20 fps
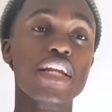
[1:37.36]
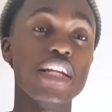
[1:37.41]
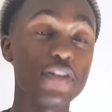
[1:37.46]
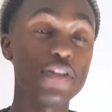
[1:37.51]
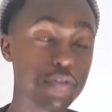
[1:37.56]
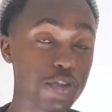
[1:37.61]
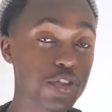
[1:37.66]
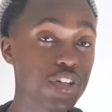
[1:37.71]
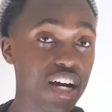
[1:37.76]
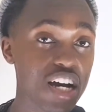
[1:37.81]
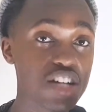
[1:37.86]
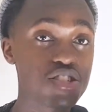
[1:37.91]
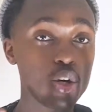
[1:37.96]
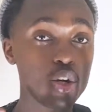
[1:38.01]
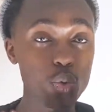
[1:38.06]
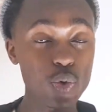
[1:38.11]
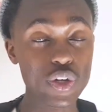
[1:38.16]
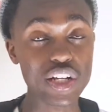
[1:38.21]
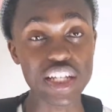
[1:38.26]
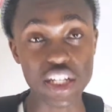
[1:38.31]
if you guys are
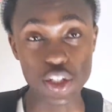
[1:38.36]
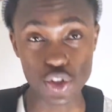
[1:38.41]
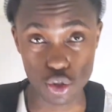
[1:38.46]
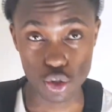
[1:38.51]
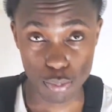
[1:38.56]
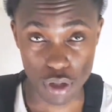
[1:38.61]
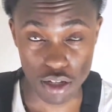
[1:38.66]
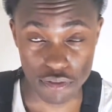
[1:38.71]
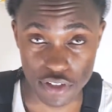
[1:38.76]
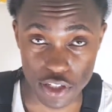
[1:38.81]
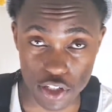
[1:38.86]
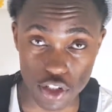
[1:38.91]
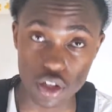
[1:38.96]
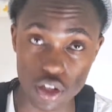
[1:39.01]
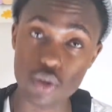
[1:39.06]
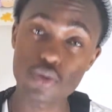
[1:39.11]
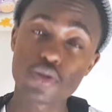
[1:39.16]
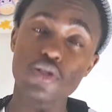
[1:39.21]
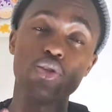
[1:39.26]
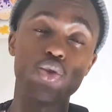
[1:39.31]
really into my
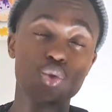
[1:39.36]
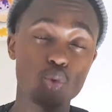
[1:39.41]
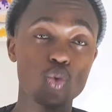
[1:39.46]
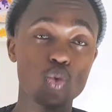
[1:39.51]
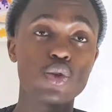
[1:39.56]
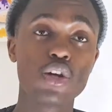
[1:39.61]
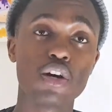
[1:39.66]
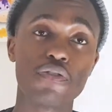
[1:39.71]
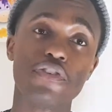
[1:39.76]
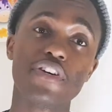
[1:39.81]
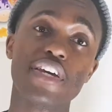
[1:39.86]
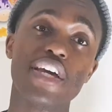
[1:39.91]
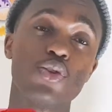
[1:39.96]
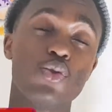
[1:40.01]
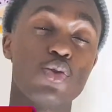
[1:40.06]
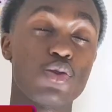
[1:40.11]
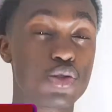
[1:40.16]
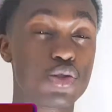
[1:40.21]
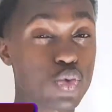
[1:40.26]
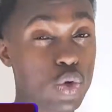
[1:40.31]
videos, do not forget to
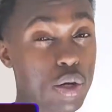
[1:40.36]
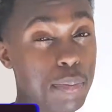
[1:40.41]
subscribe